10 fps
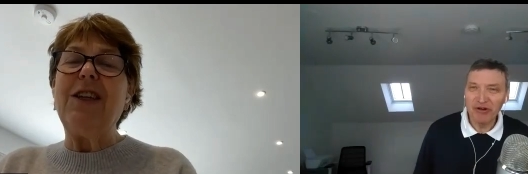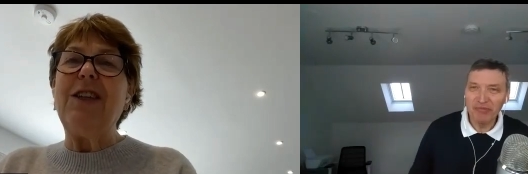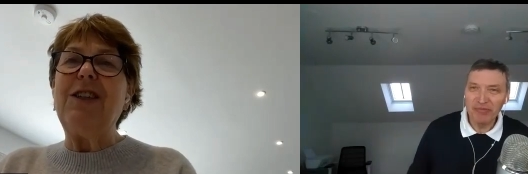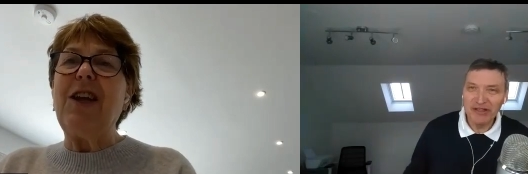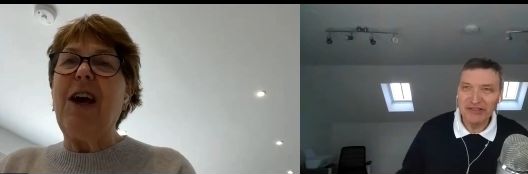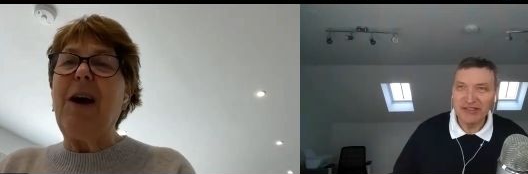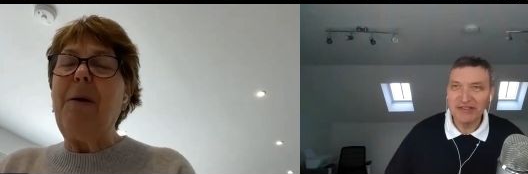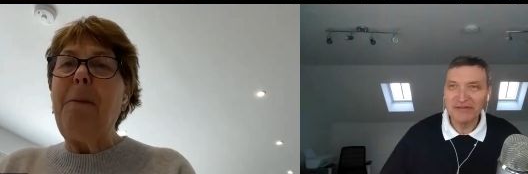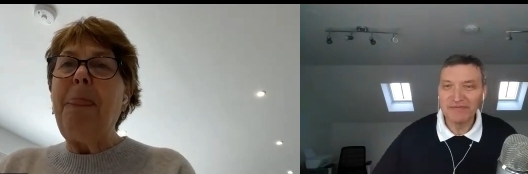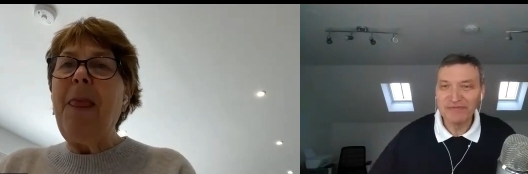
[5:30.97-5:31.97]
Speaker 1: and
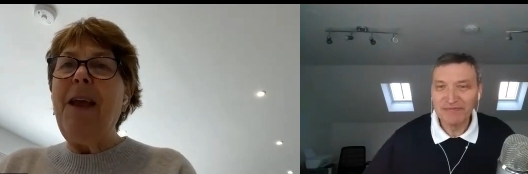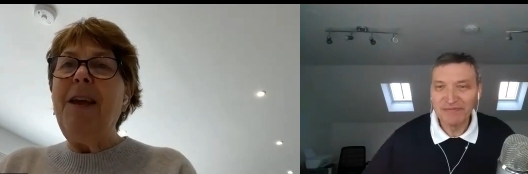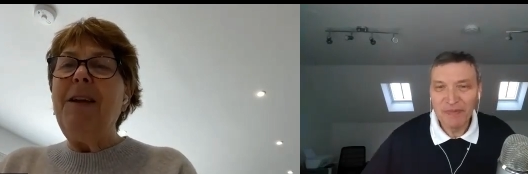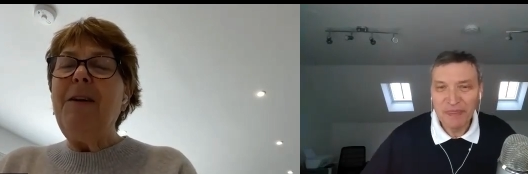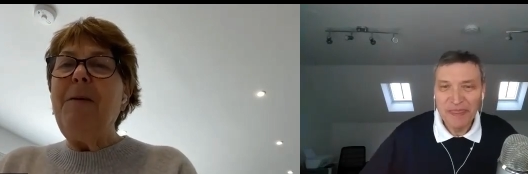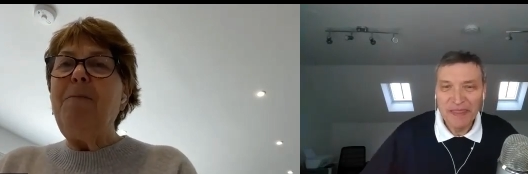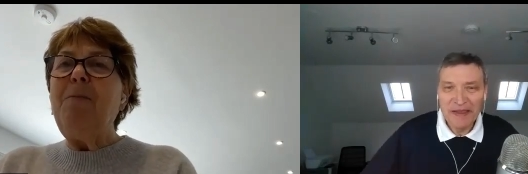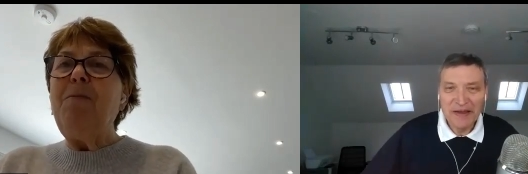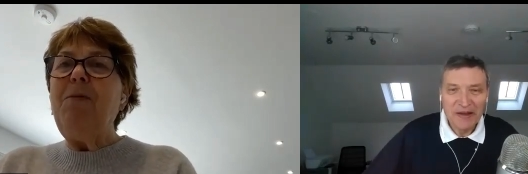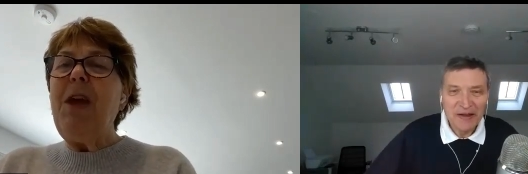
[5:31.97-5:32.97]

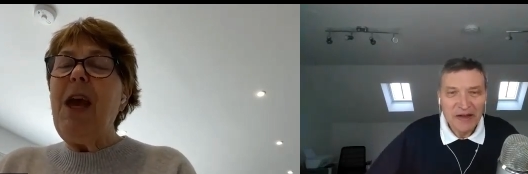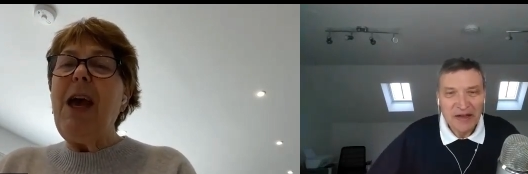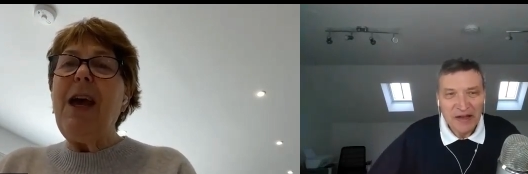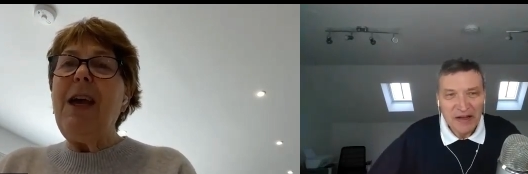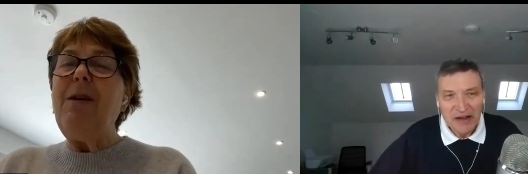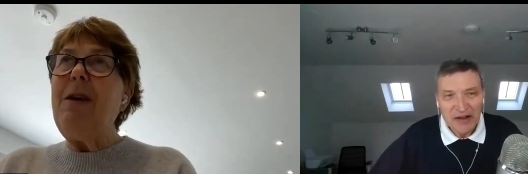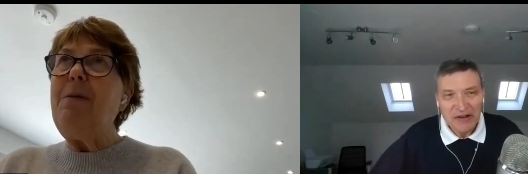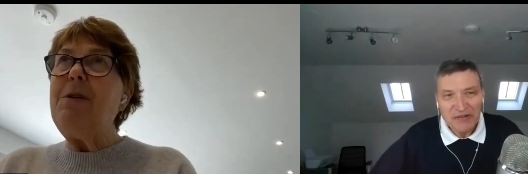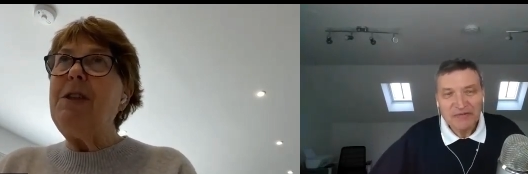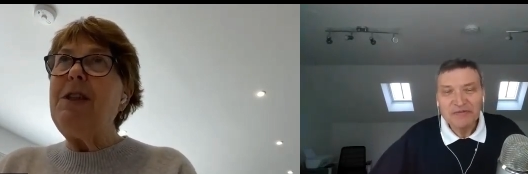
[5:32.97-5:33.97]
yeah, it, it
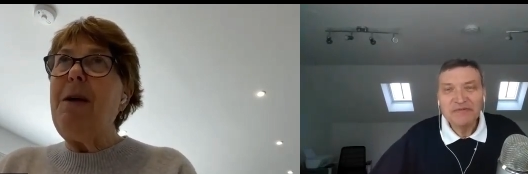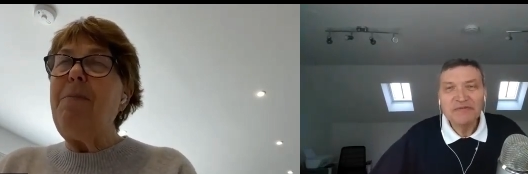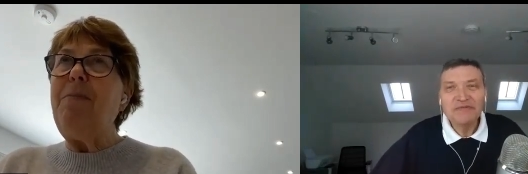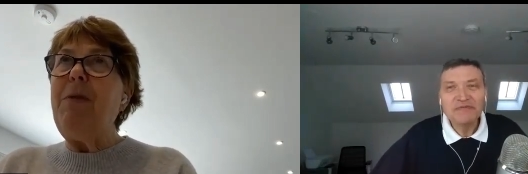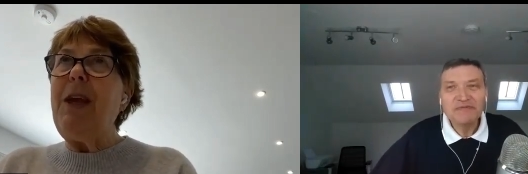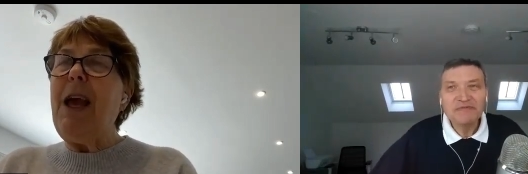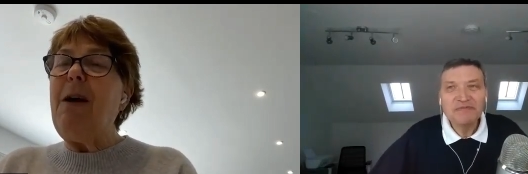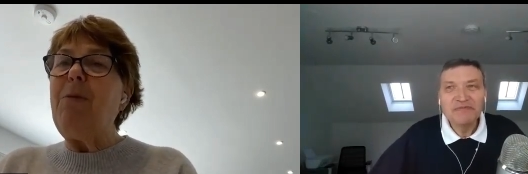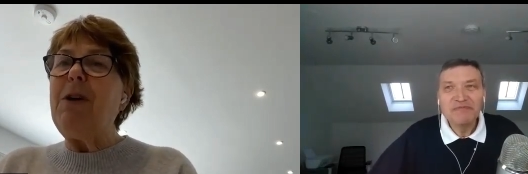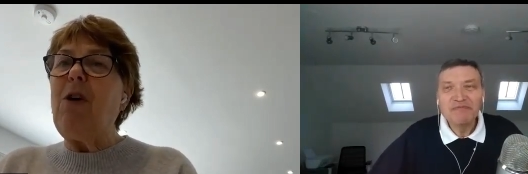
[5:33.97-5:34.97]
was. Um, yeah,
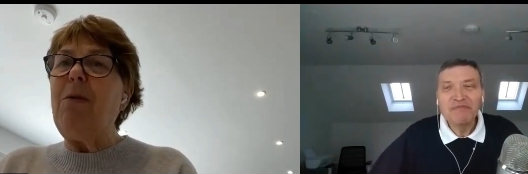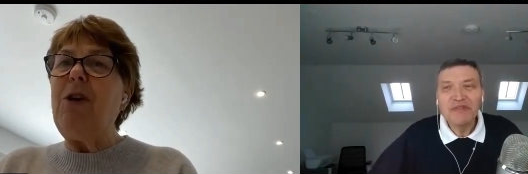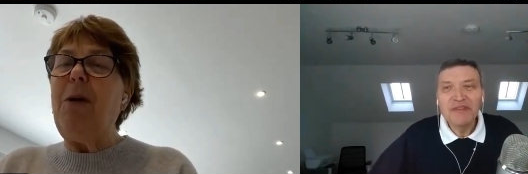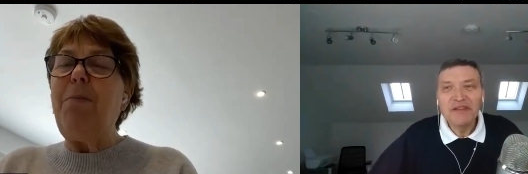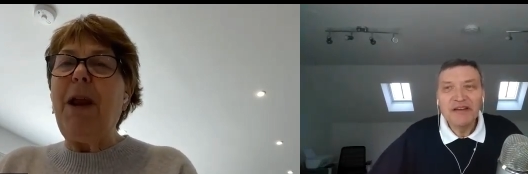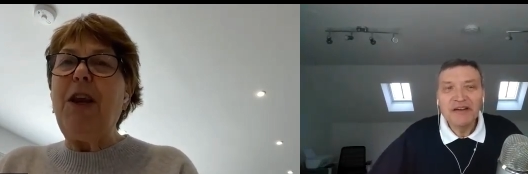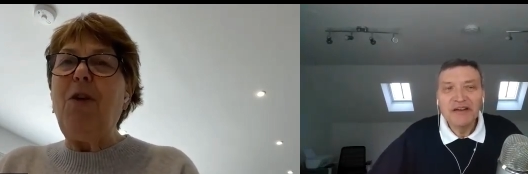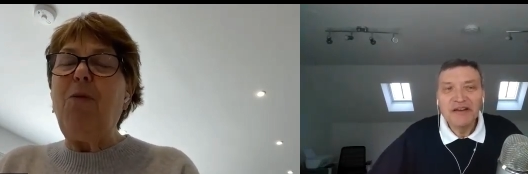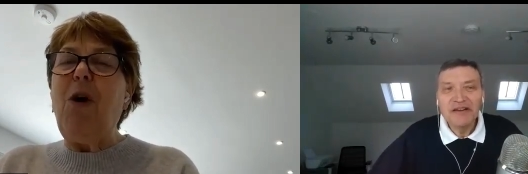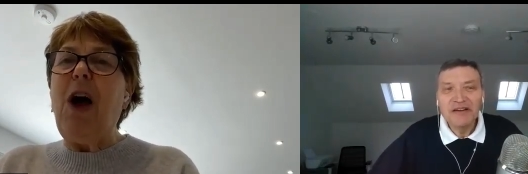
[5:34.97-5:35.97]
and we've got you know plenty
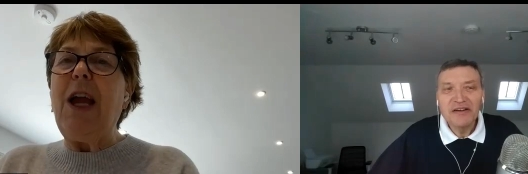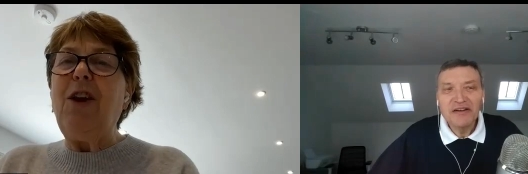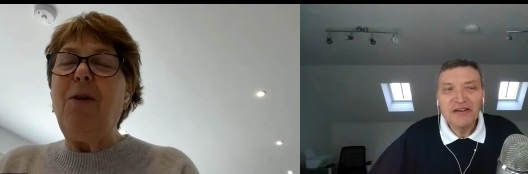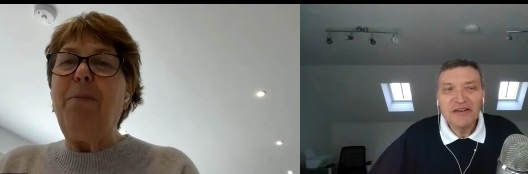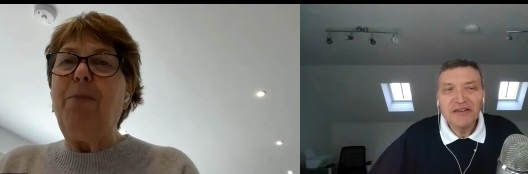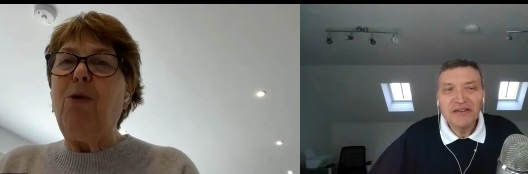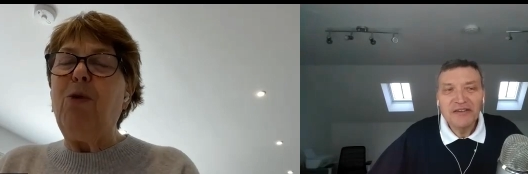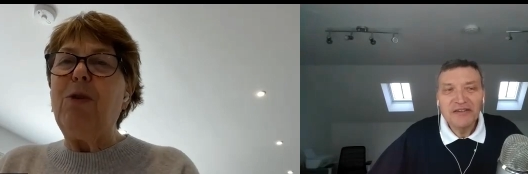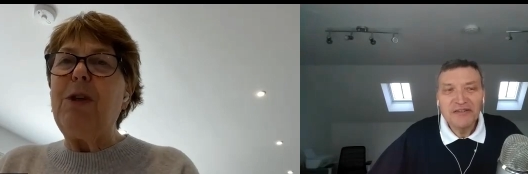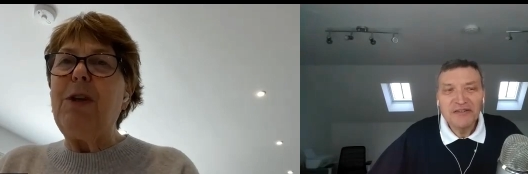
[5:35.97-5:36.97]
of wine on
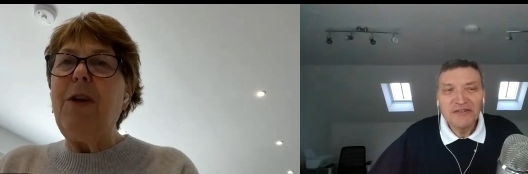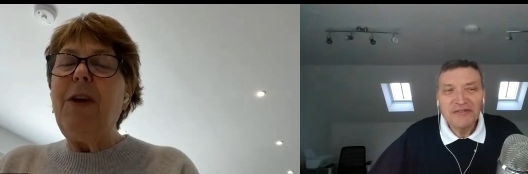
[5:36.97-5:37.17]
board.